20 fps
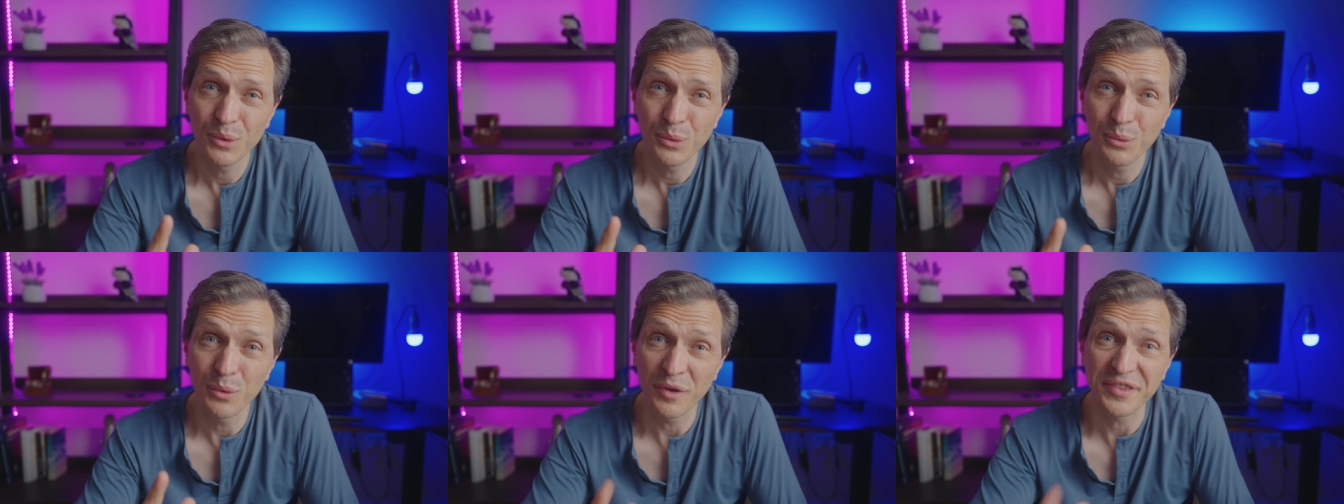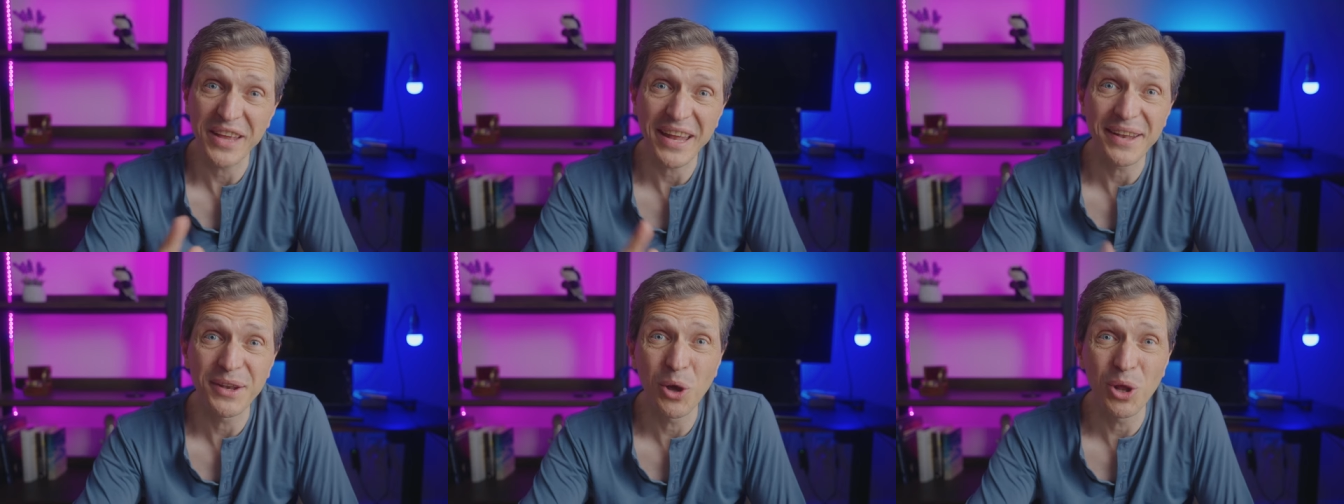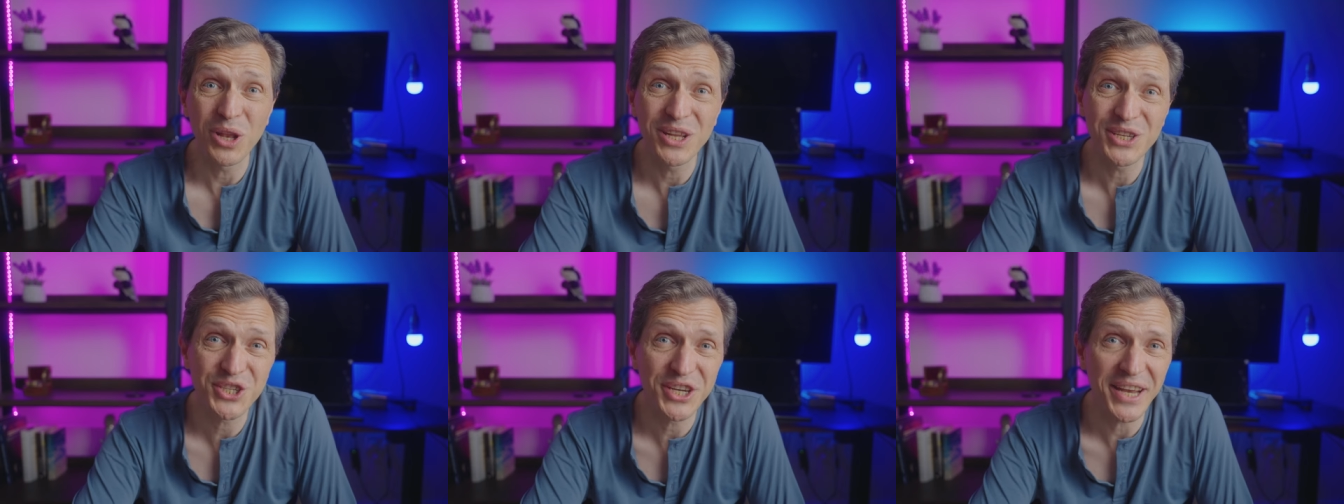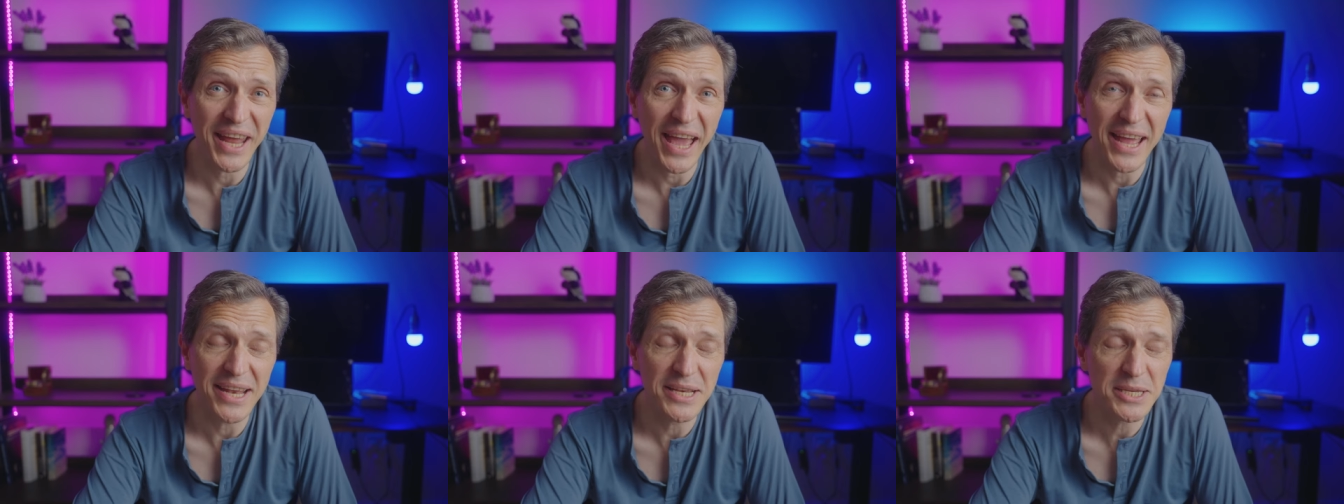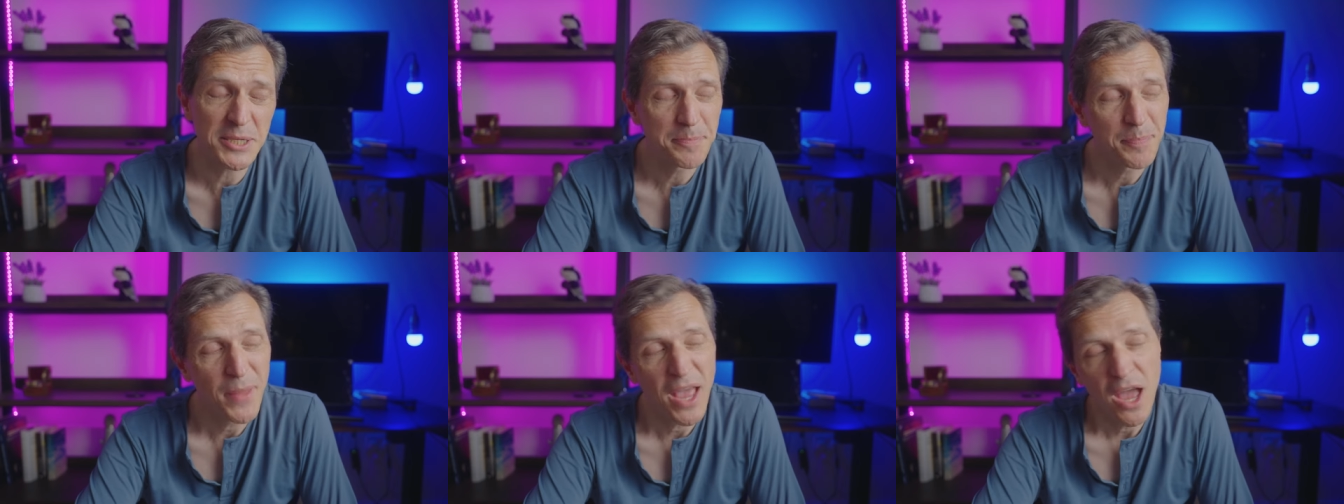With that knowledge in
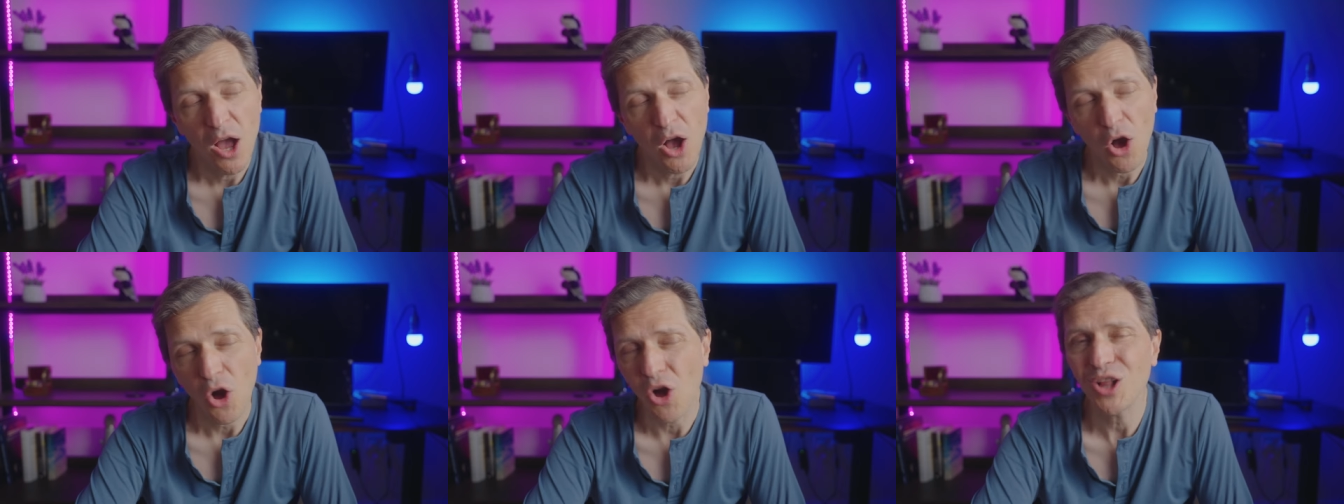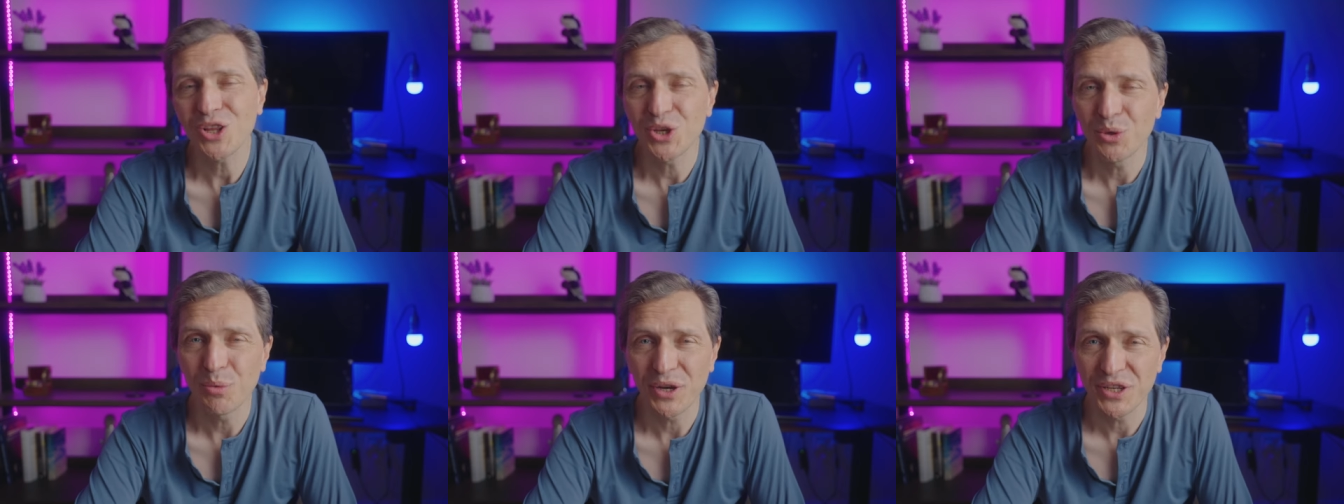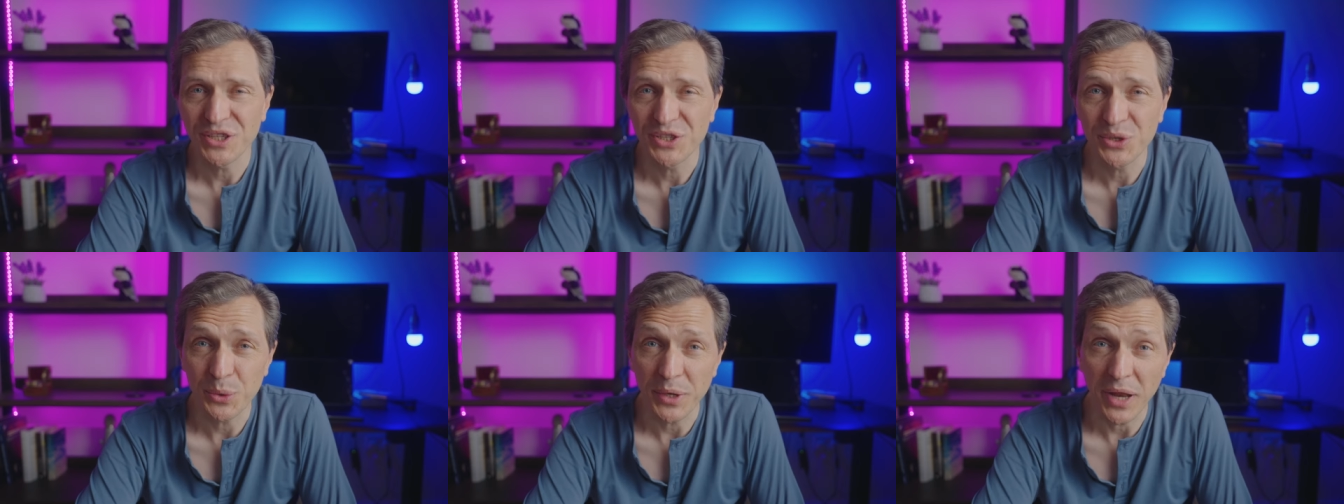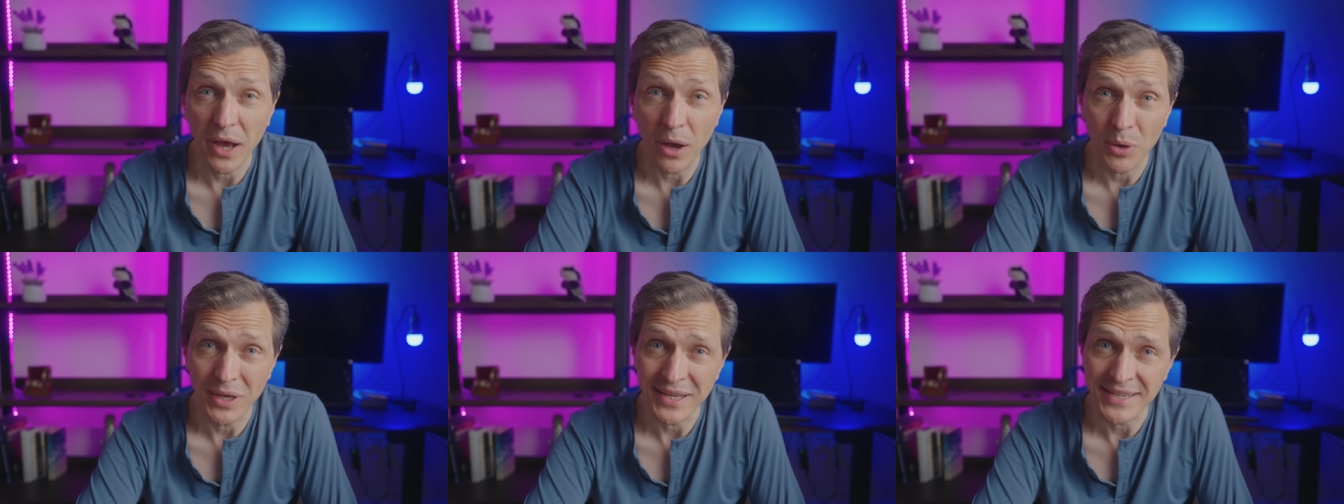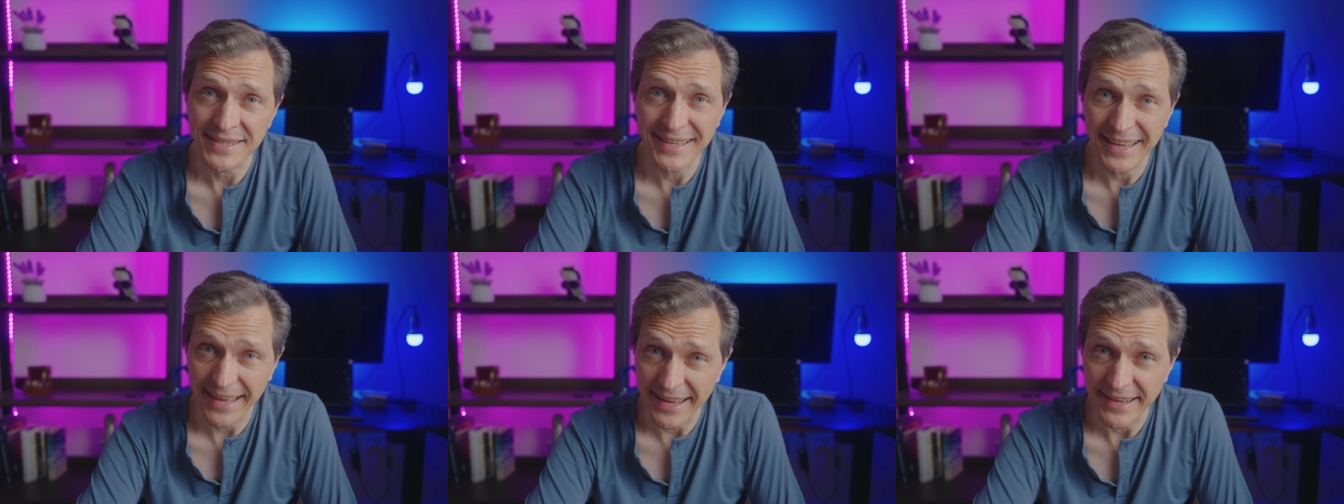hand, all you want to do now
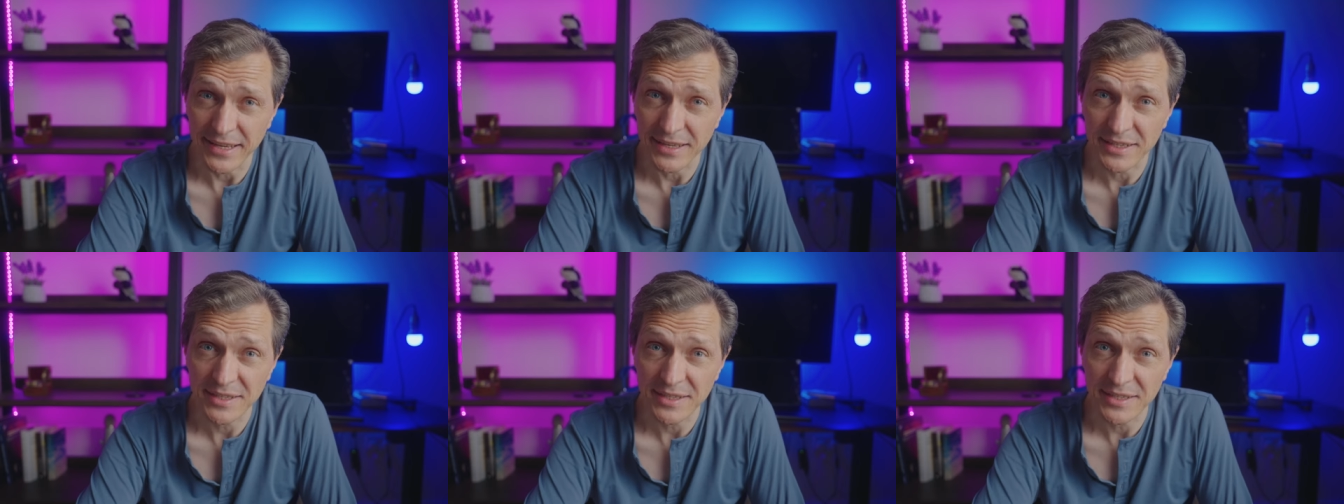is getting